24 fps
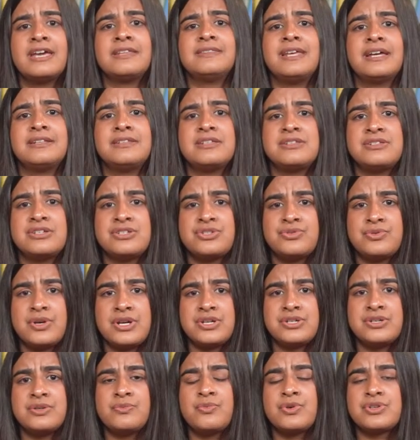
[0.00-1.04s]
that the
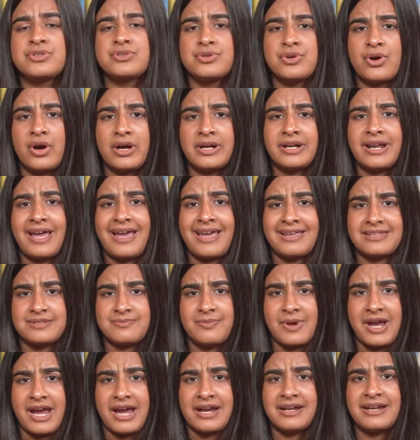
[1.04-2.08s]
situation was not as
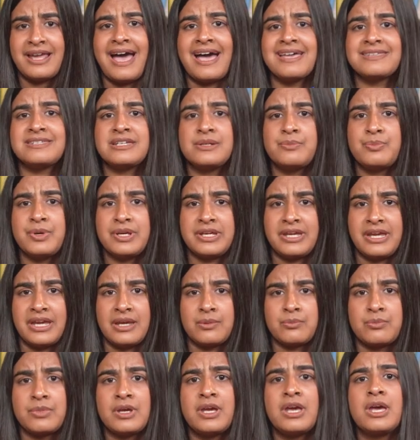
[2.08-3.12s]
bad as it
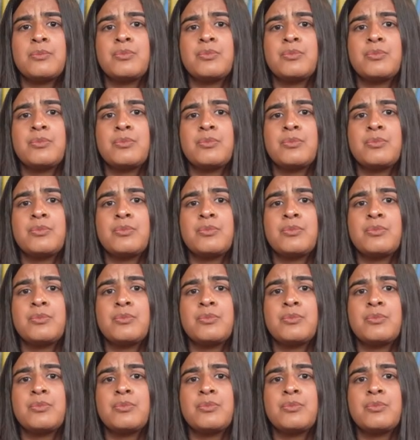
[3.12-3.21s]
became